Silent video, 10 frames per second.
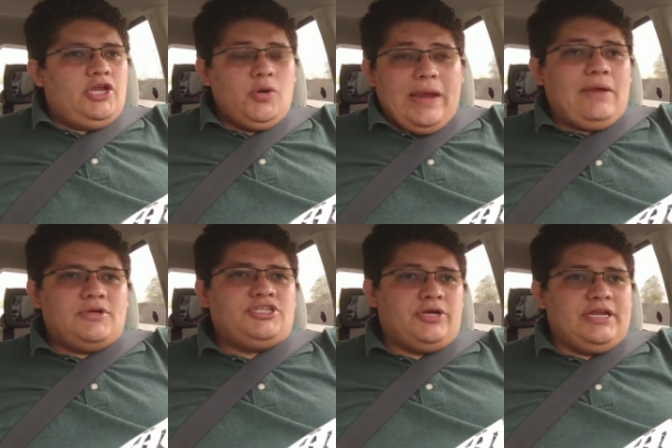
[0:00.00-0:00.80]
you ate
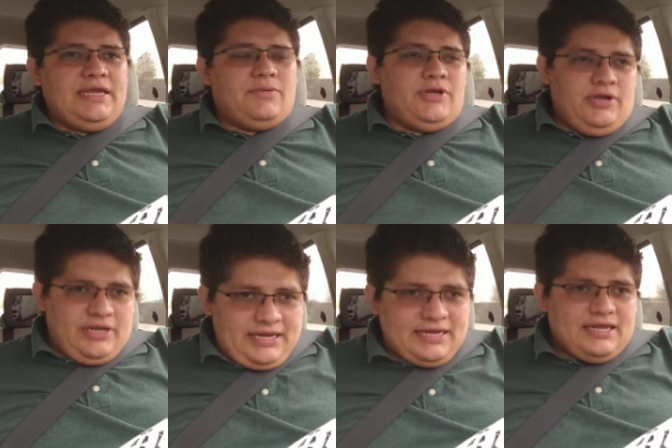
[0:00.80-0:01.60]
what you could eat when you
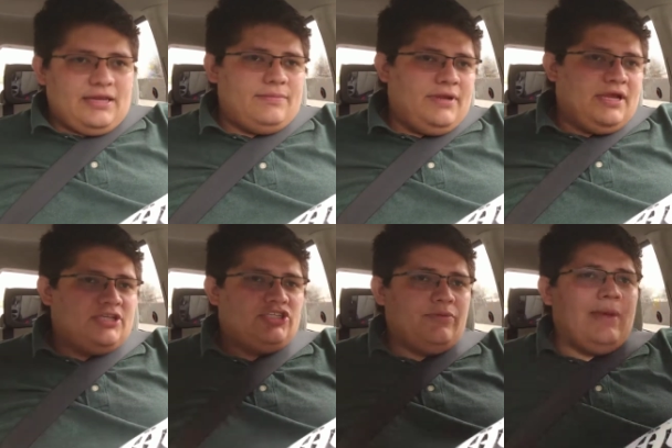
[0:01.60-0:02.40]
could eat it,
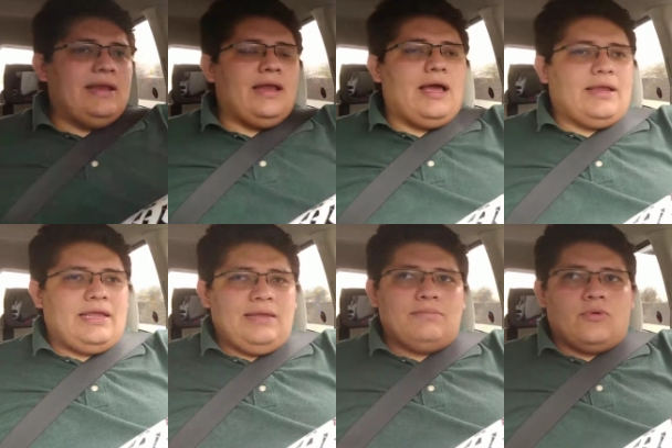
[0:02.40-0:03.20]
because you might not
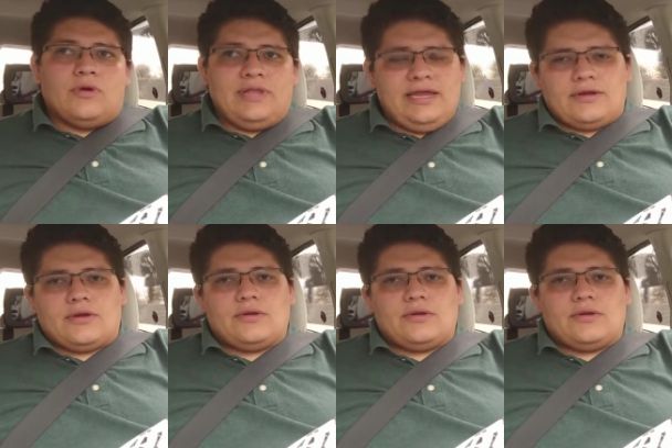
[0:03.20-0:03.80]
get more later.